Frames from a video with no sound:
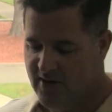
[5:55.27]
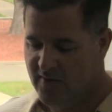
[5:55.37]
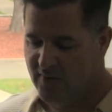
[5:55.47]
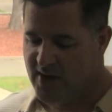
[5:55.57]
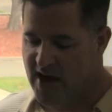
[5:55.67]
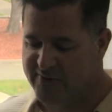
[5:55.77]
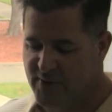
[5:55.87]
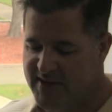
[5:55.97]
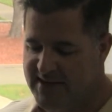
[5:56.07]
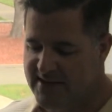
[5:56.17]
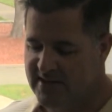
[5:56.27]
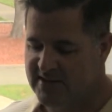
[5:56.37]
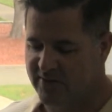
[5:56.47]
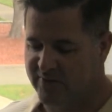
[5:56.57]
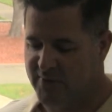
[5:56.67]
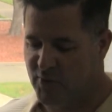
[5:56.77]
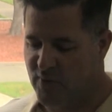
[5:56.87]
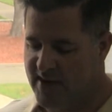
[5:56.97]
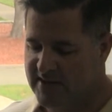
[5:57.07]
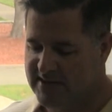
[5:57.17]
For not from the east or from the
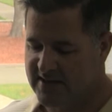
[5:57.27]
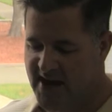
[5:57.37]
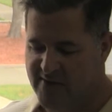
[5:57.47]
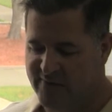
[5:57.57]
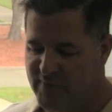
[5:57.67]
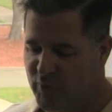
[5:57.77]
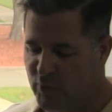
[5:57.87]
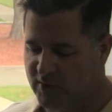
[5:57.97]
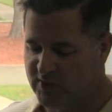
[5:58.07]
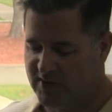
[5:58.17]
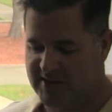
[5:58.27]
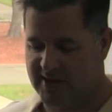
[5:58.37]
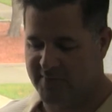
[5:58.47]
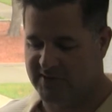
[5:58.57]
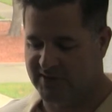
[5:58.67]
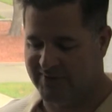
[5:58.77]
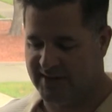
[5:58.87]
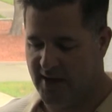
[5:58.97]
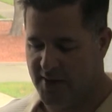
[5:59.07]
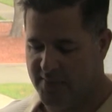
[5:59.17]
west, and not from the wilderness comes
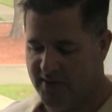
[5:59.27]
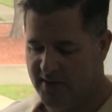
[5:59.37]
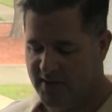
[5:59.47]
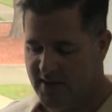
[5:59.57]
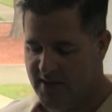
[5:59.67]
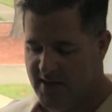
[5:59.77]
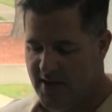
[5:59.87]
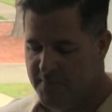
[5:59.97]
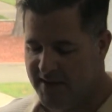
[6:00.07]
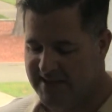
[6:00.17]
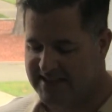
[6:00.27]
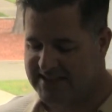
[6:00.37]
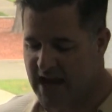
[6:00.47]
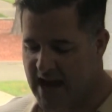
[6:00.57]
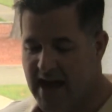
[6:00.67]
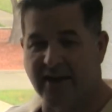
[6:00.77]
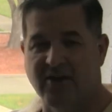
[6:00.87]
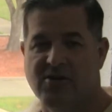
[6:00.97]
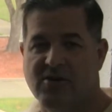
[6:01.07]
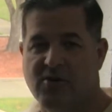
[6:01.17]
lifting up, but it is God
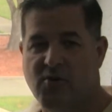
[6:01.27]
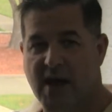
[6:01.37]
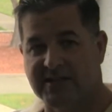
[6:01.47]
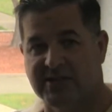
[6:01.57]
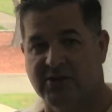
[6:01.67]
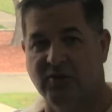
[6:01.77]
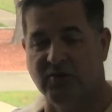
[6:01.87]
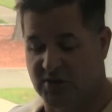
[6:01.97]
who executes